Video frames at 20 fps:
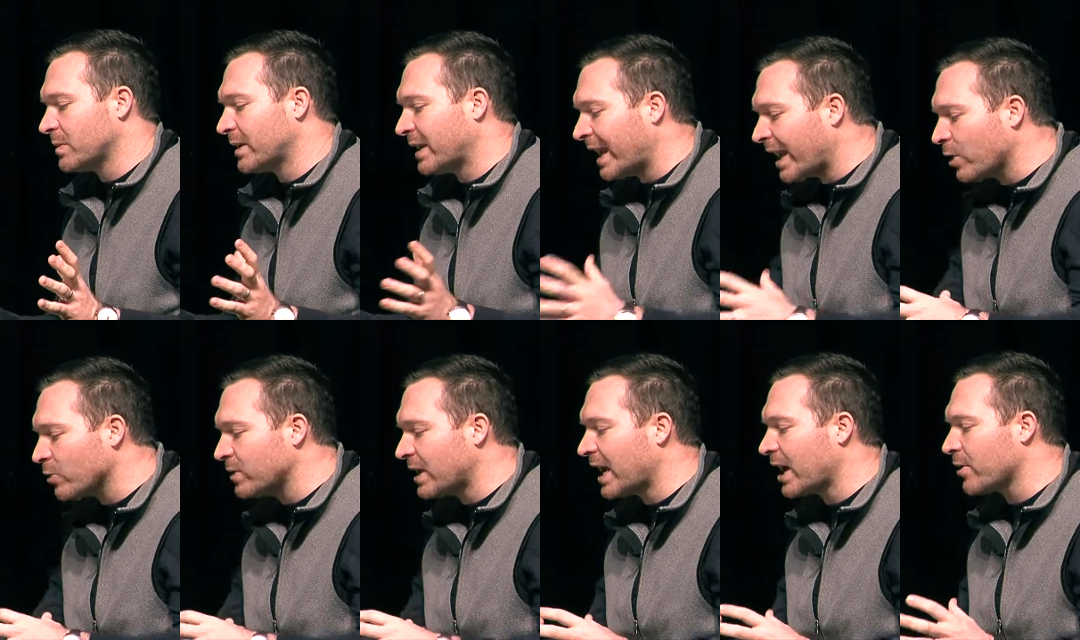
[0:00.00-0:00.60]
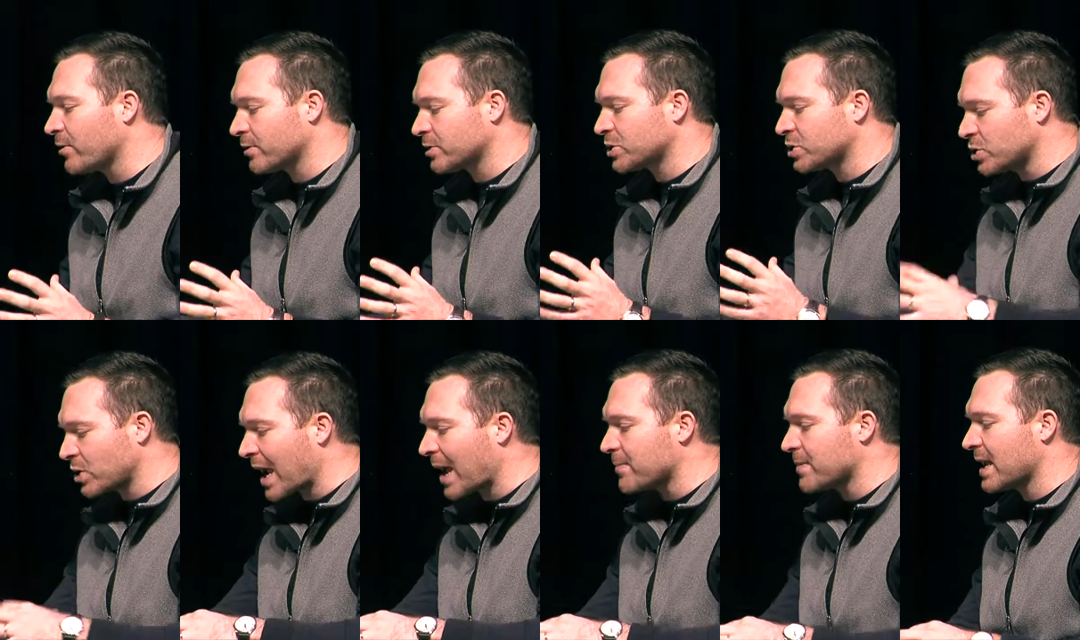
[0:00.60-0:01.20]
held down or
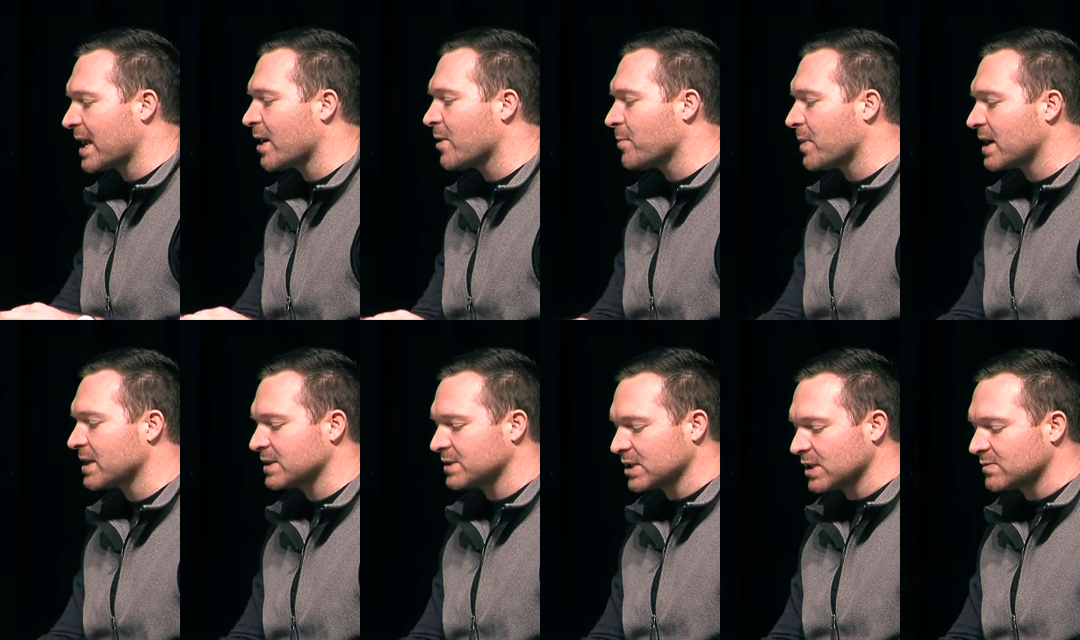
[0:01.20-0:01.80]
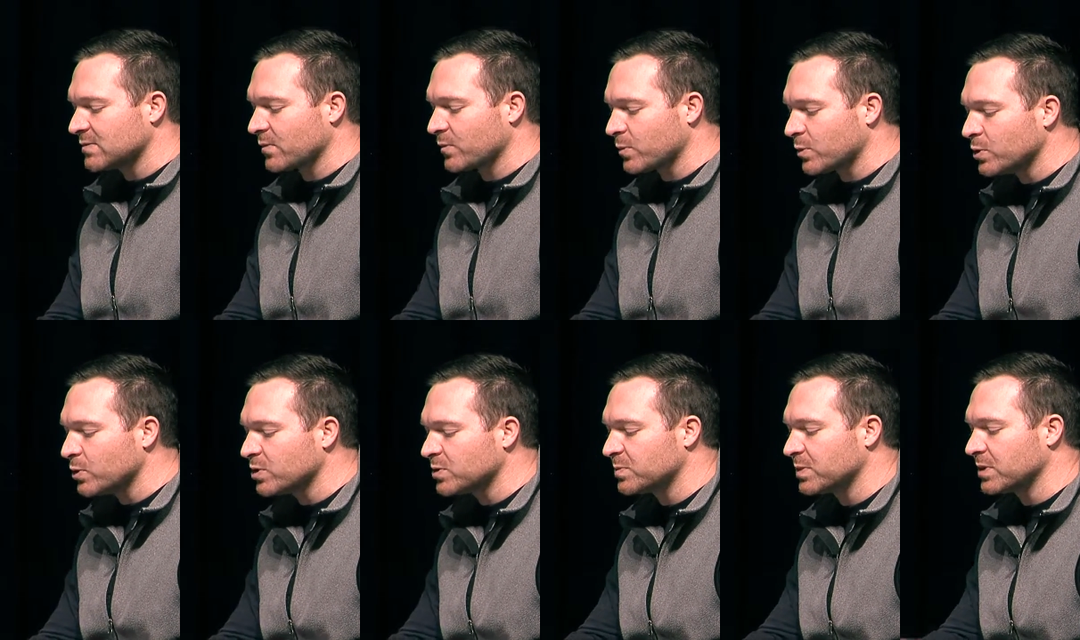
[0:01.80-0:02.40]
strapped down by this list of
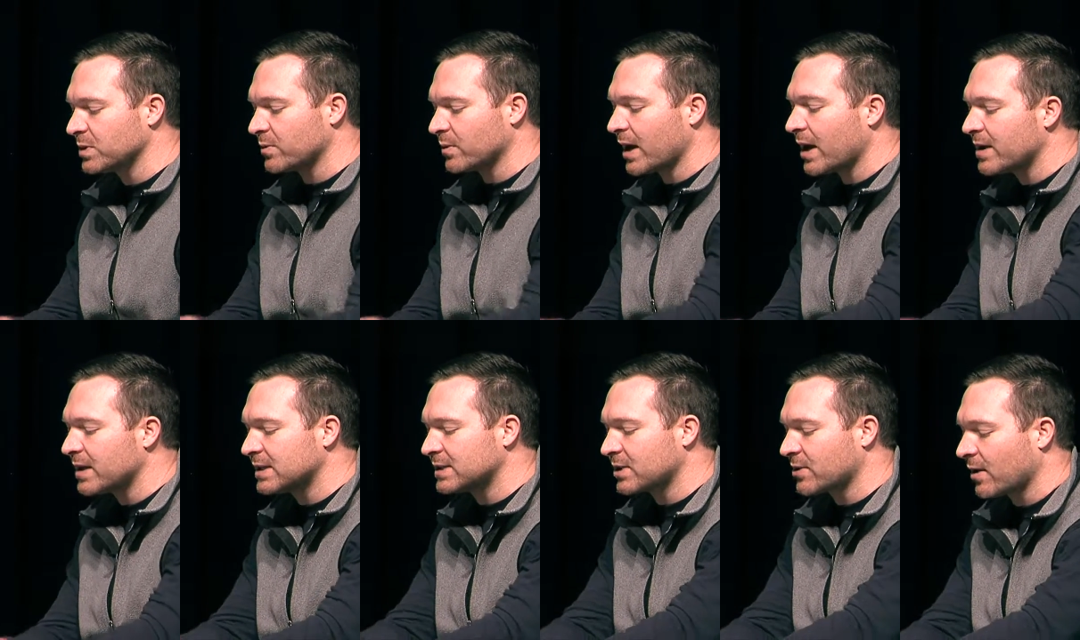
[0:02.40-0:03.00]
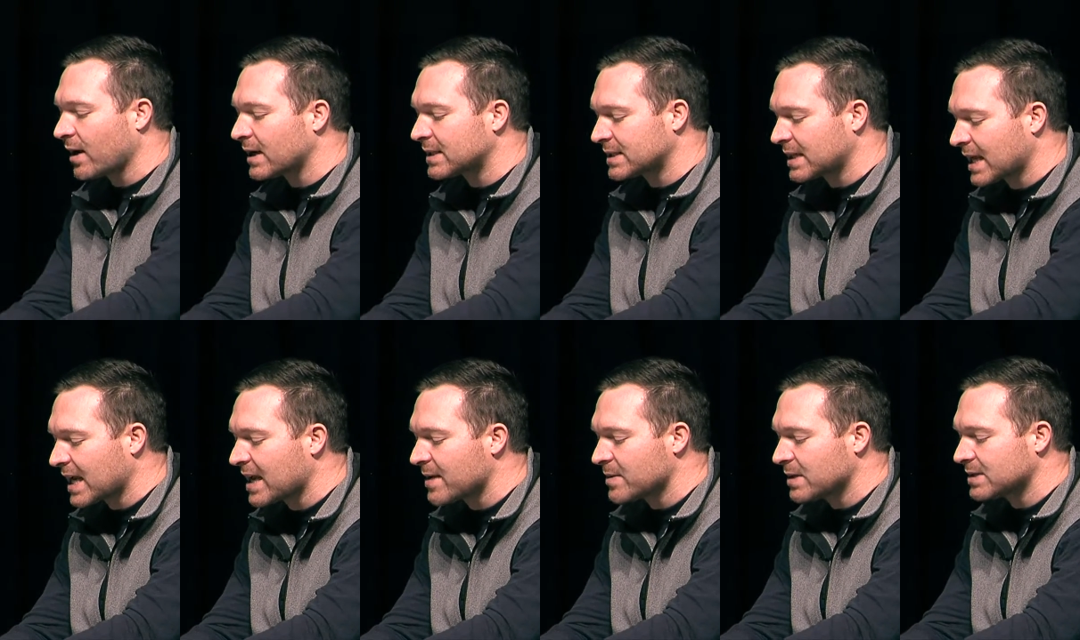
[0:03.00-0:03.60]
rules, but the reality is Christ
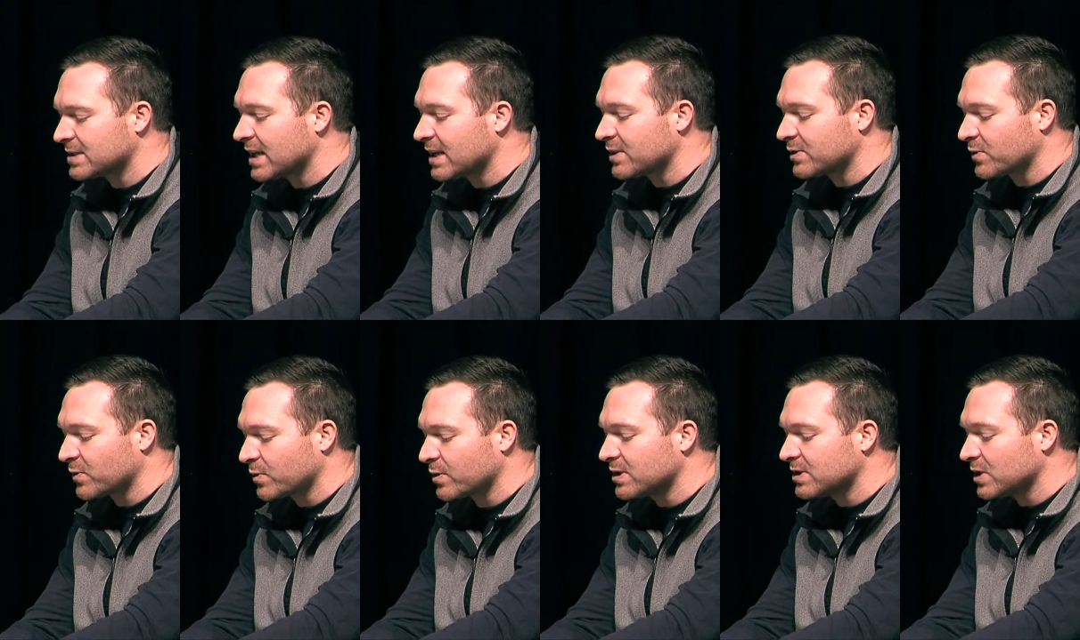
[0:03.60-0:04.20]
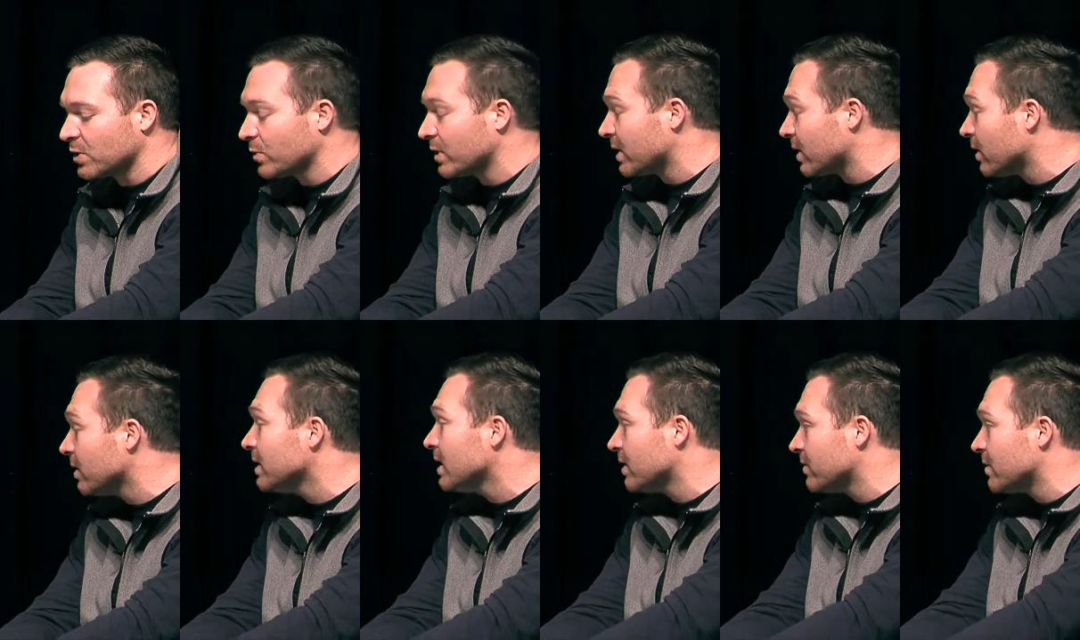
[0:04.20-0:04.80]
came and set us free so that we
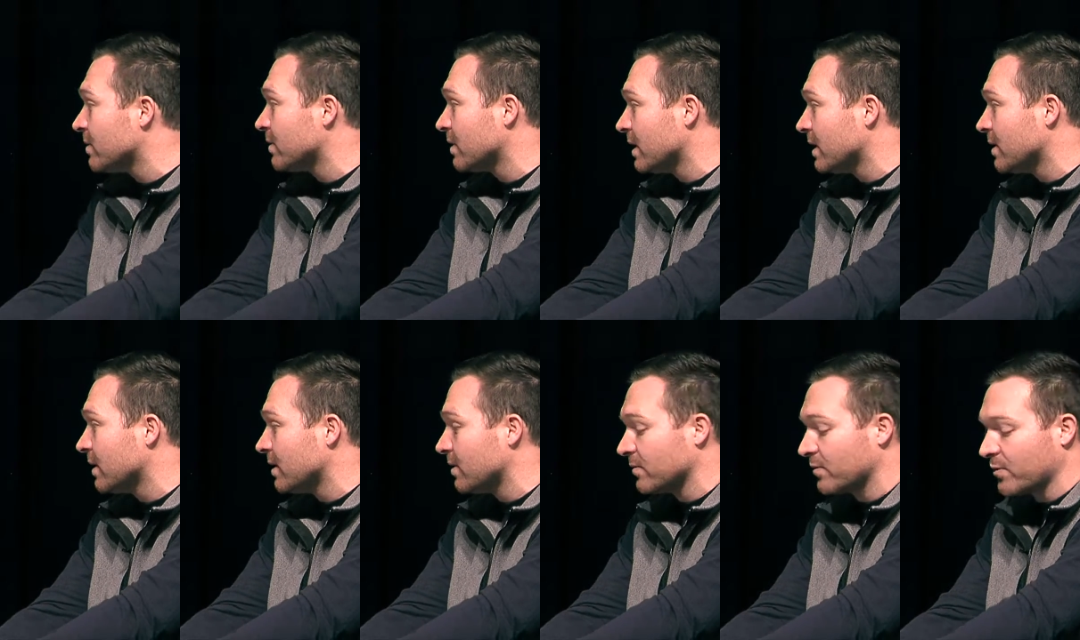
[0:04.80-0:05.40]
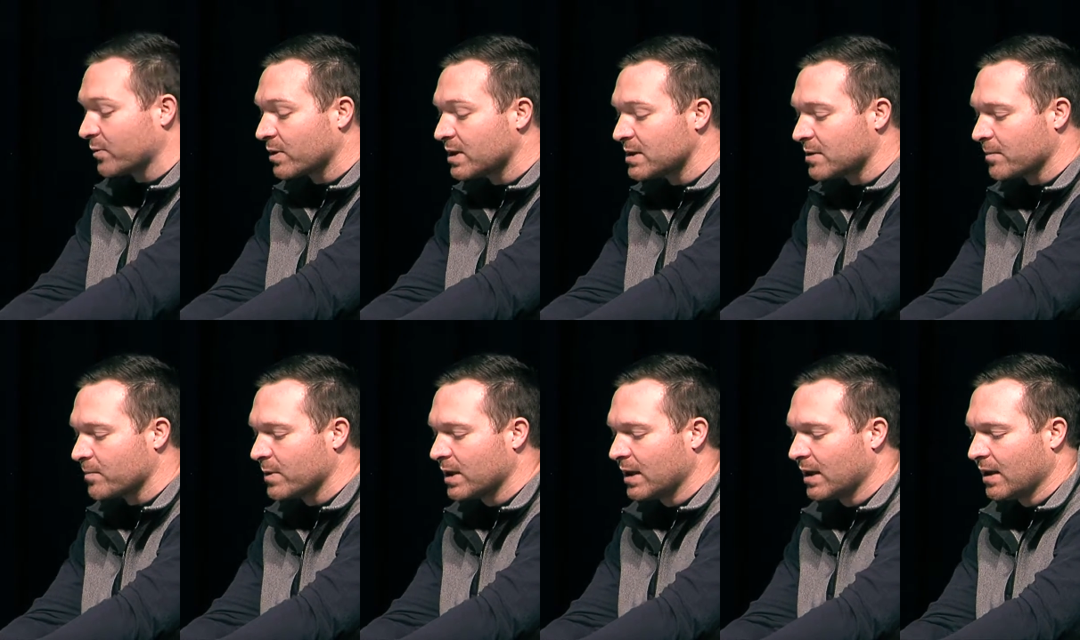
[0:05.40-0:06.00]
could live in
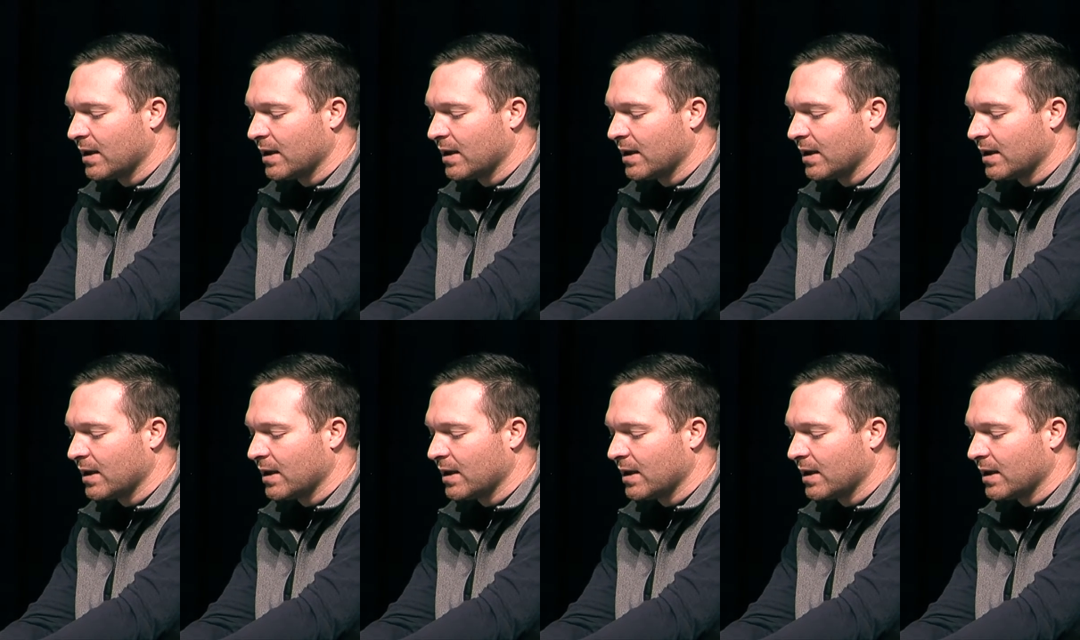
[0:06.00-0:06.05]
freedom.